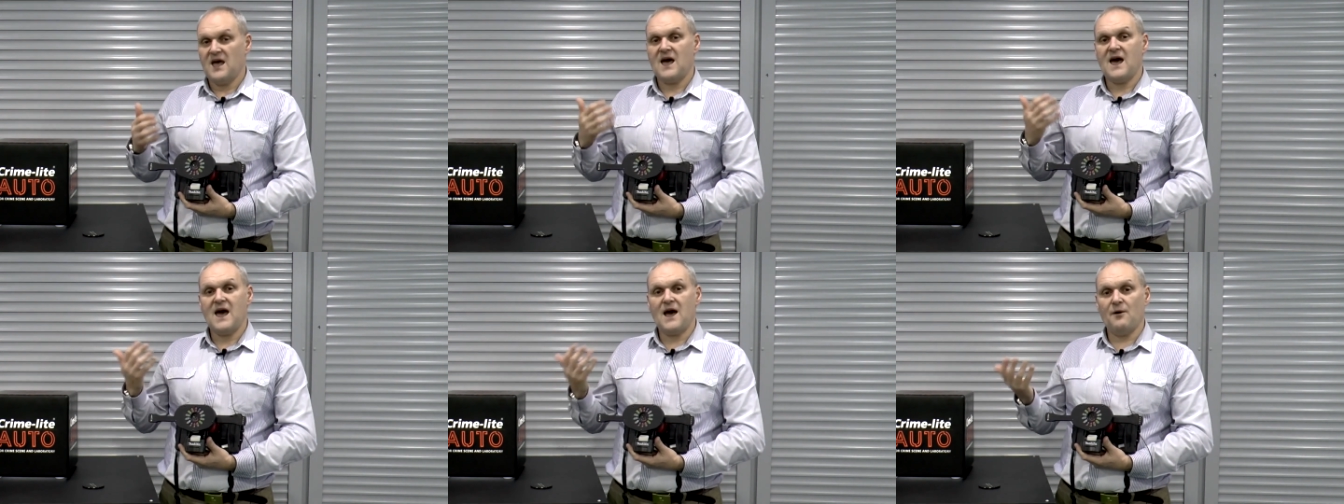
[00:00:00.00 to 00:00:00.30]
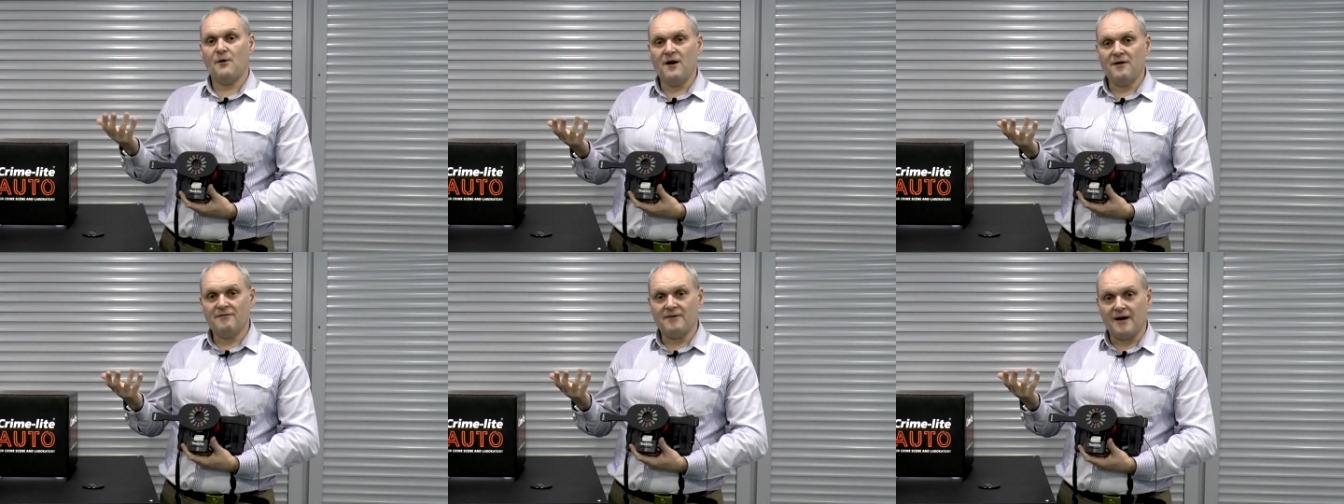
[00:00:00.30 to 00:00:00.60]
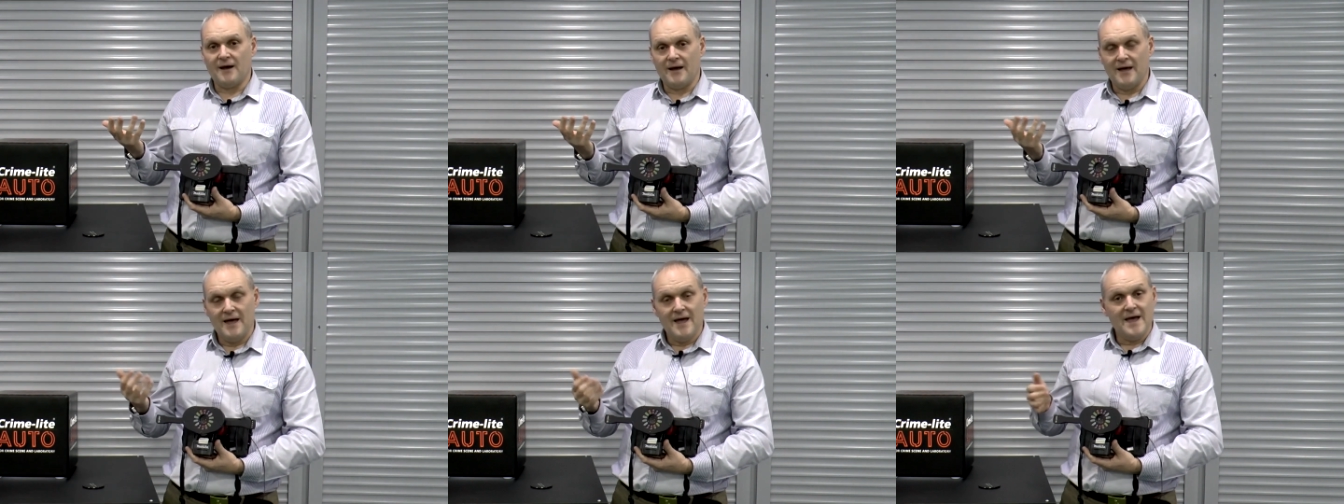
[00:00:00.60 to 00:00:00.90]

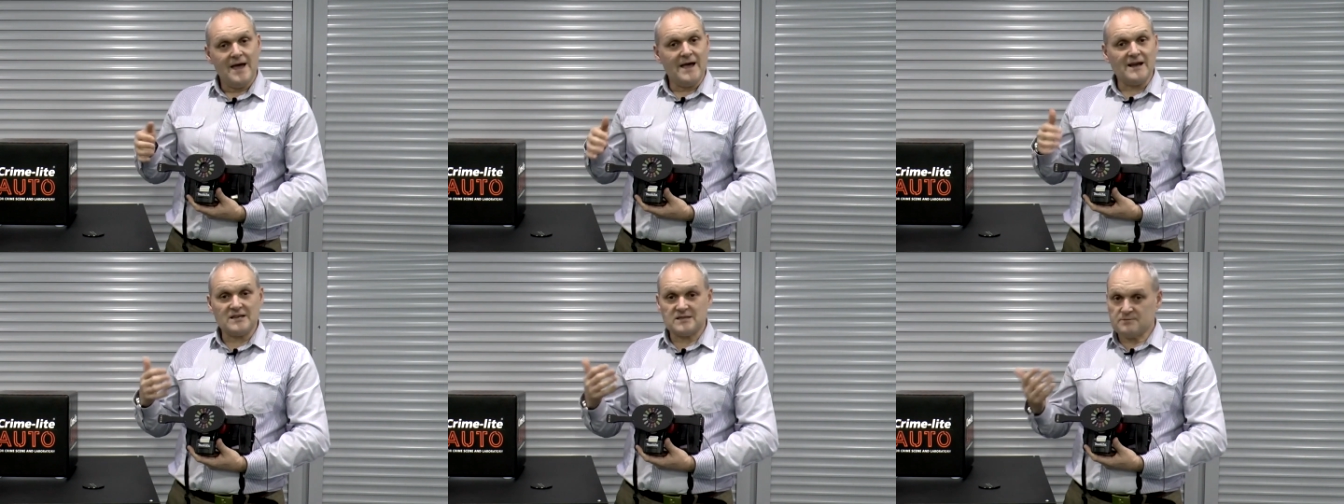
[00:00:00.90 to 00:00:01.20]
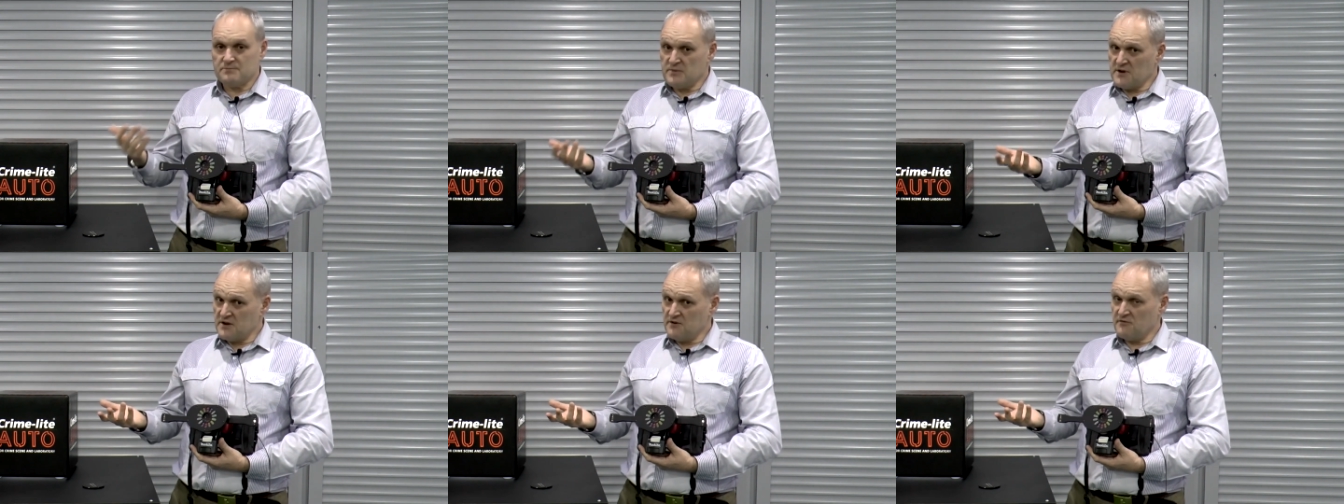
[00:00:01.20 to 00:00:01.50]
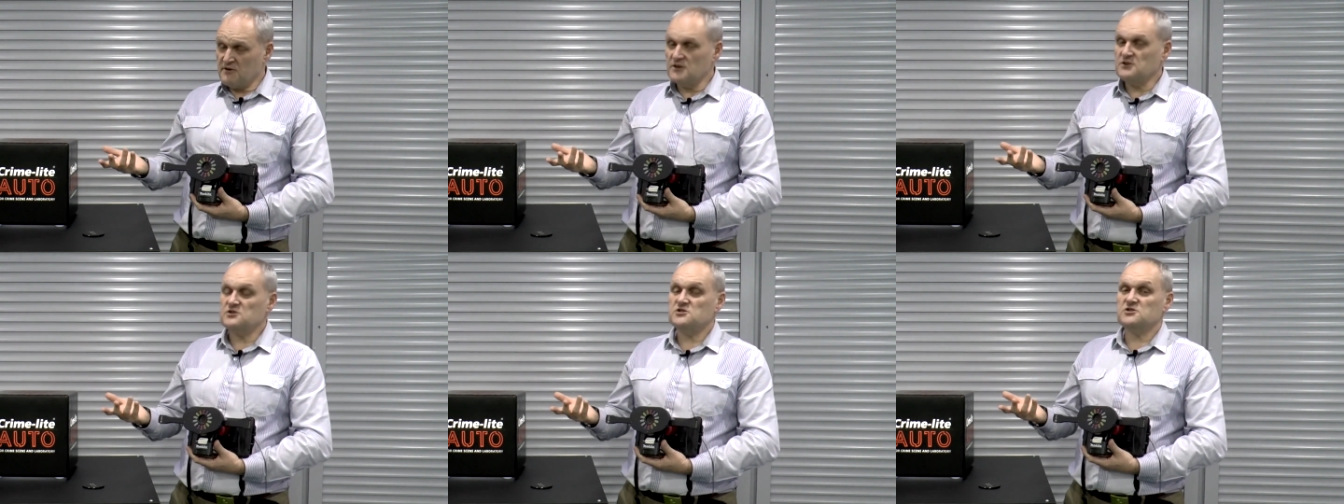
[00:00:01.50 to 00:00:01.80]
However,
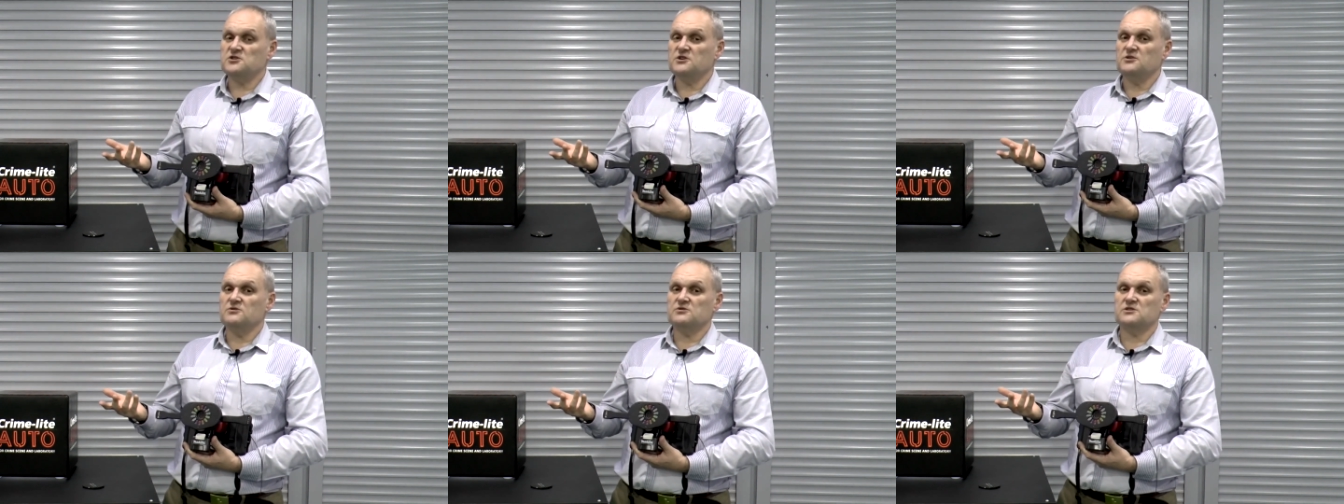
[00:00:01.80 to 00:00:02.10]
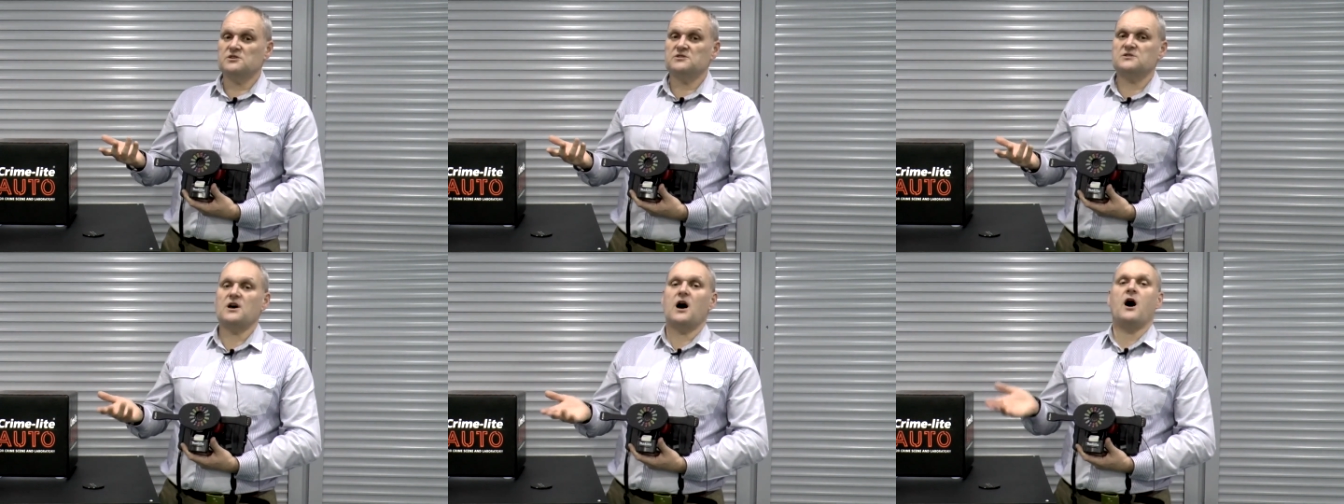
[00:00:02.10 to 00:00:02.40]
experienced users